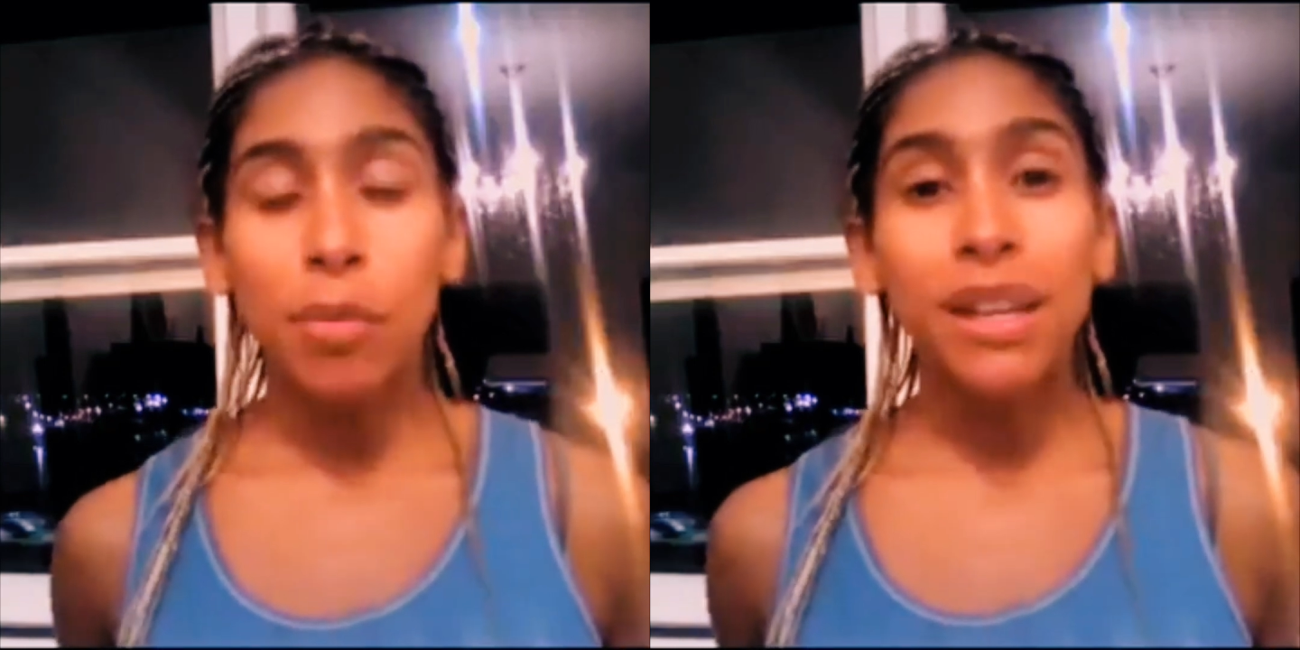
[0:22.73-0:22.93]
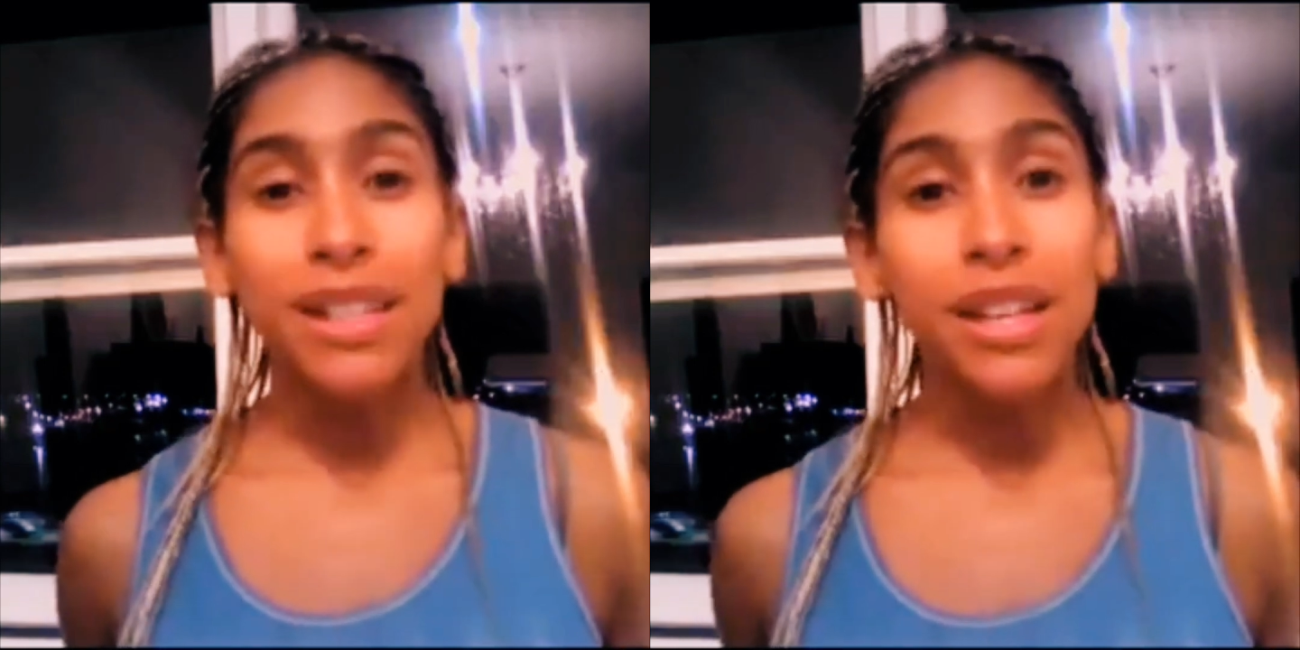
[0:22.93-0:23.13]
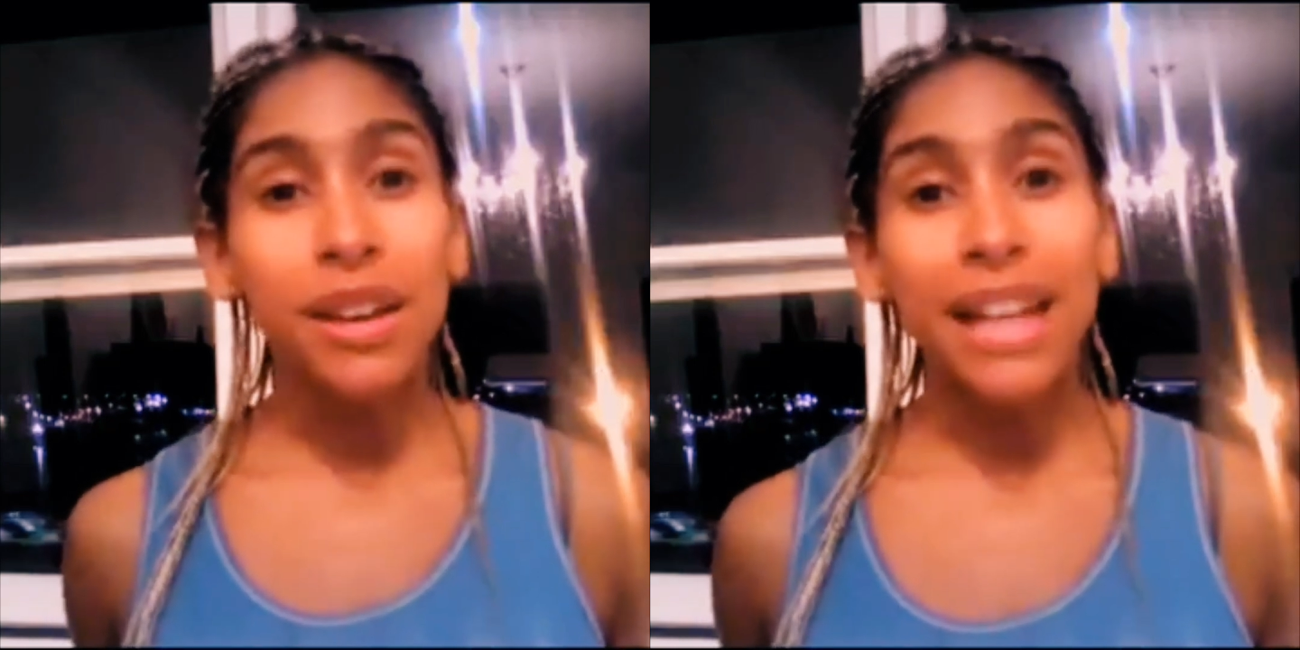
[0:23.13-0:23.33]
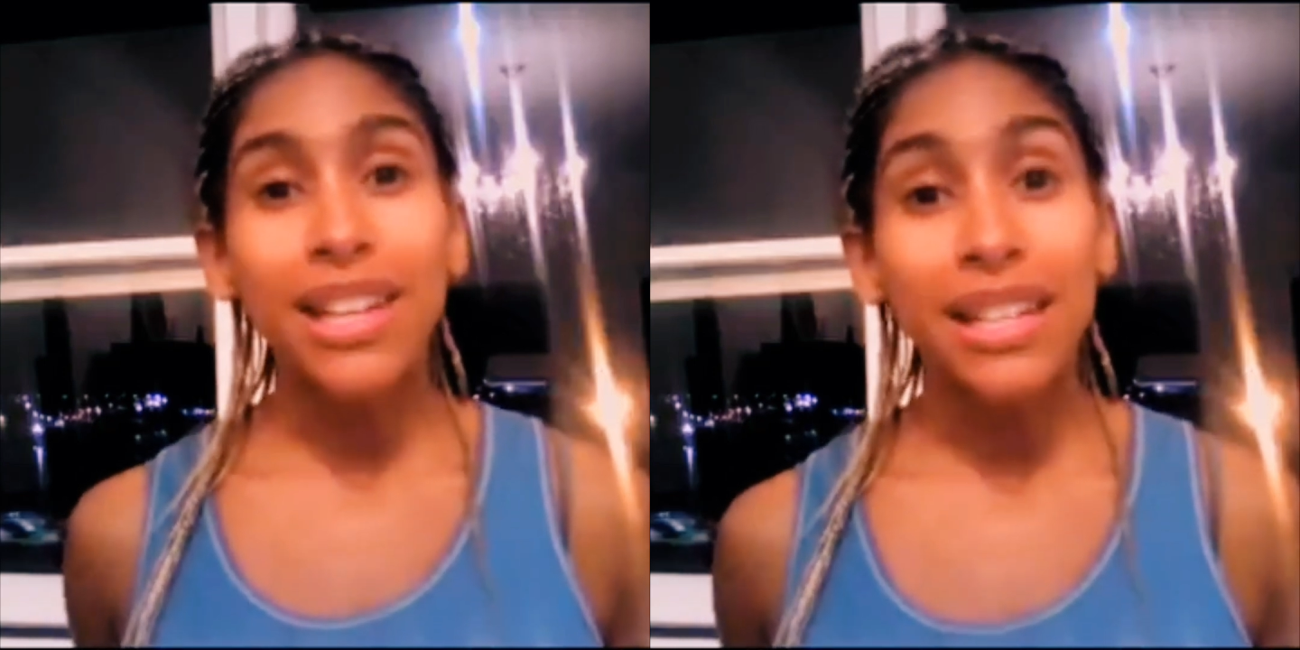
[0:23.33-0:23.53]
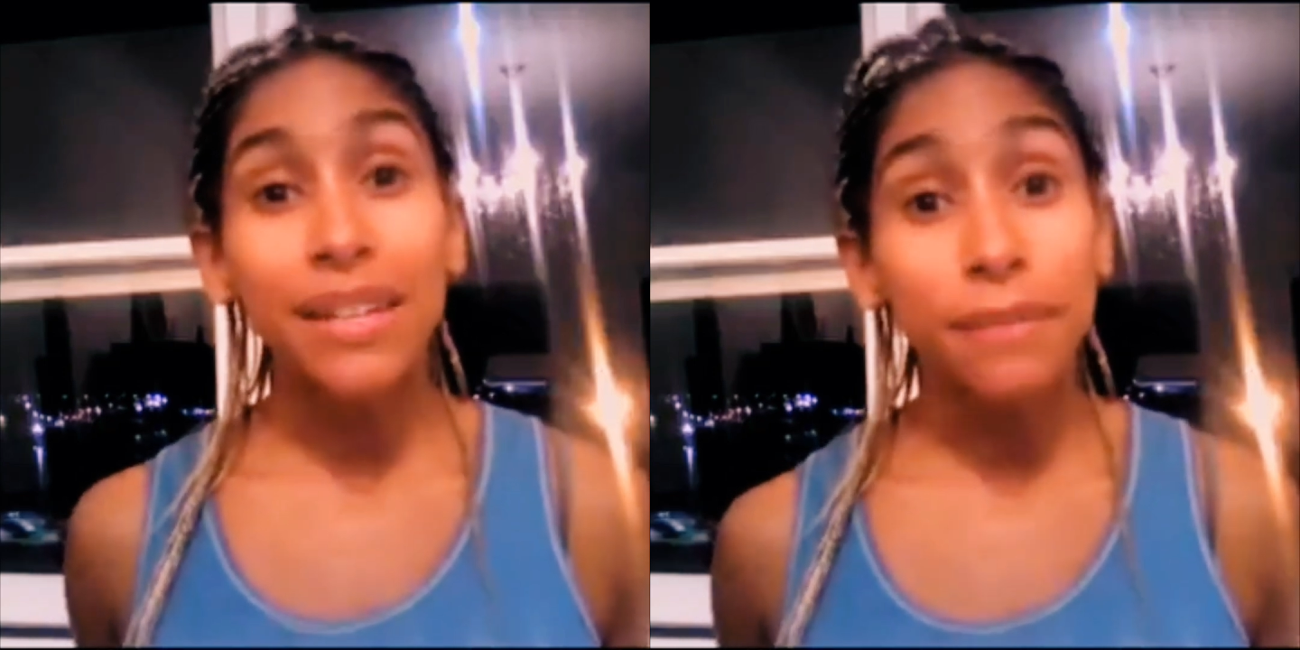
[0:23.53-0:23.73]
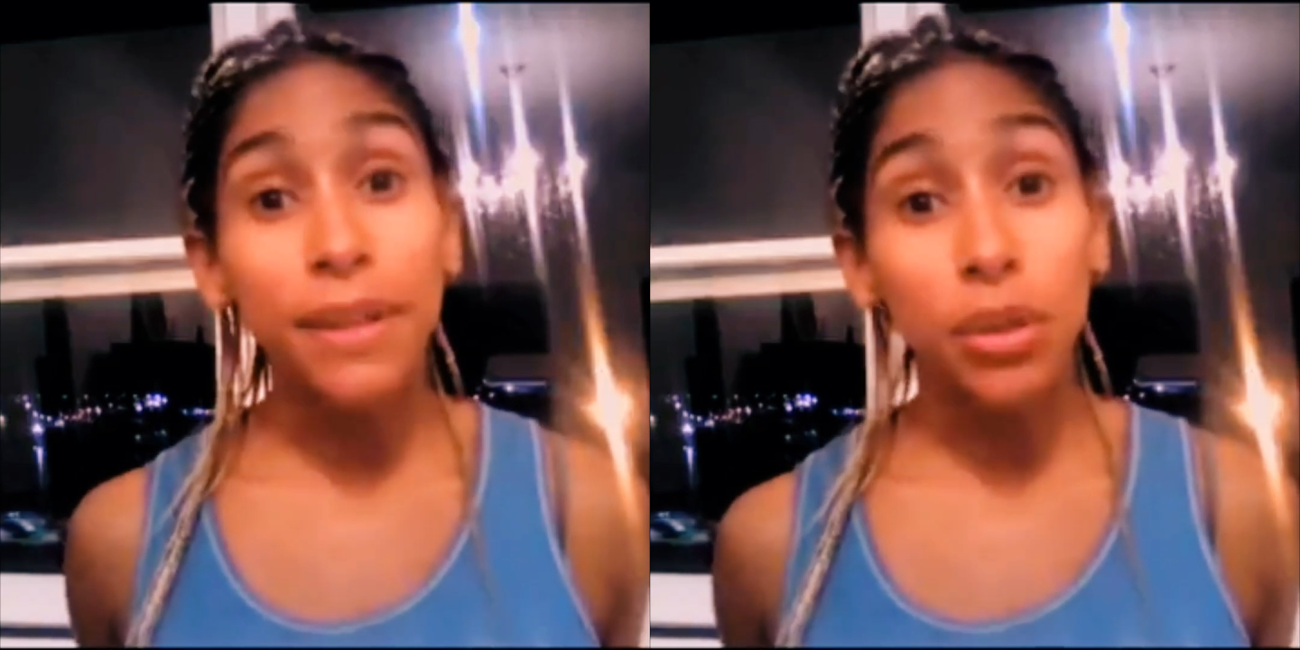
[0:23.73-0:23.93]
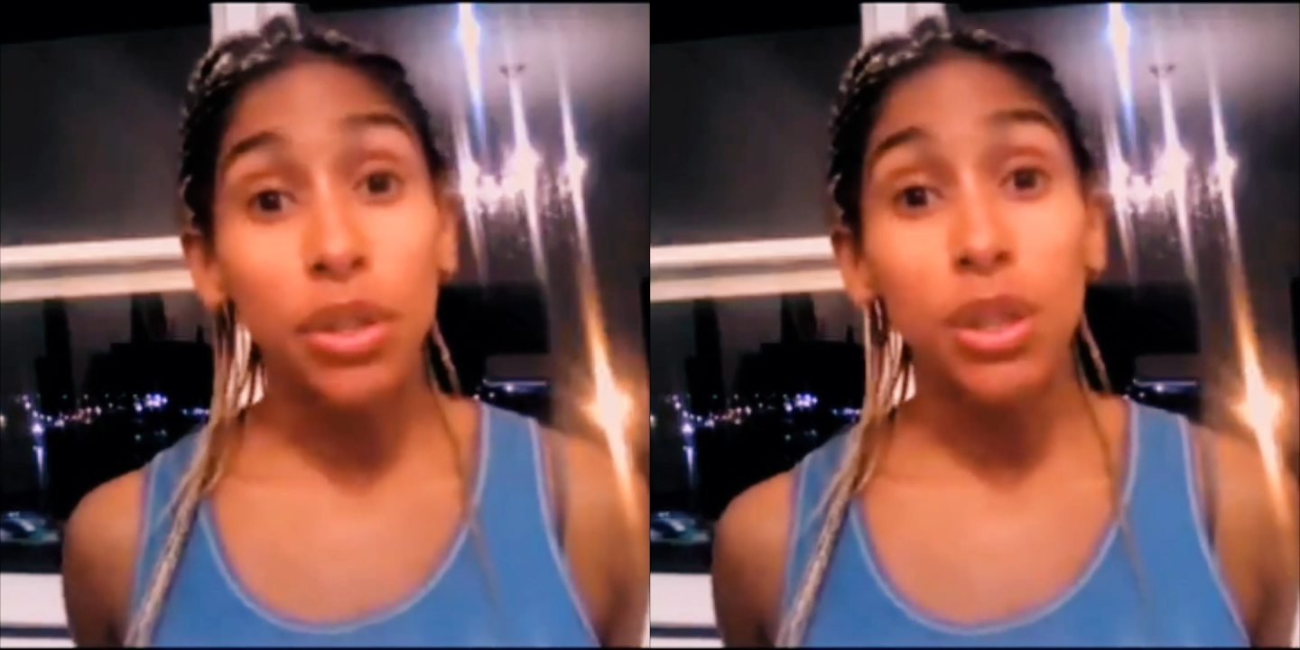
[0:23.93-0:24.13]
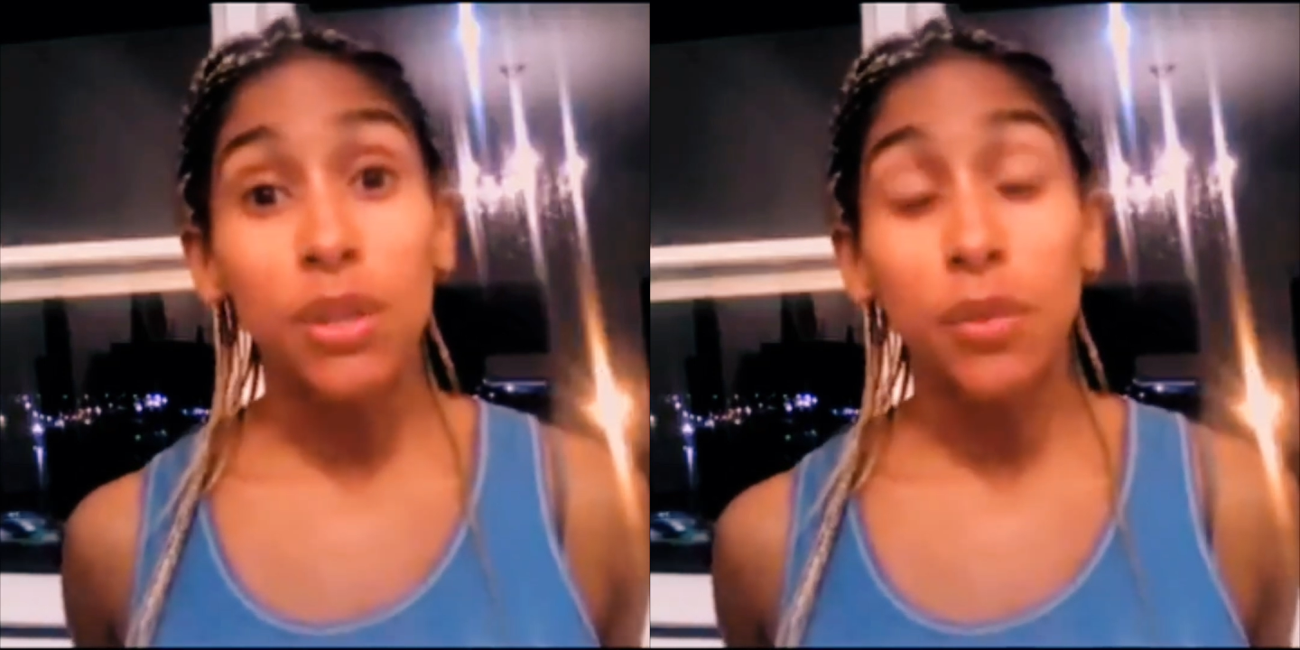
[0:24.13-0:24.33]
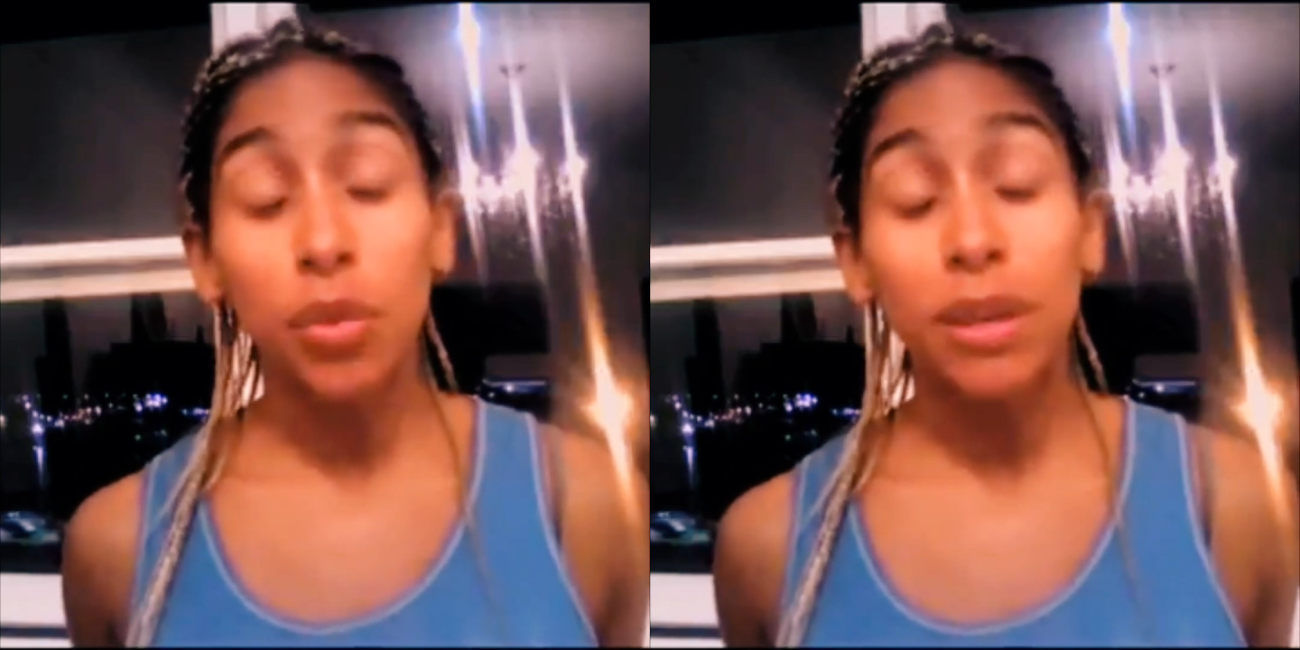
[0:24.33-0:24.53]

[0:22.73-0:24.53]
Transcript: because they don't actually feel useful,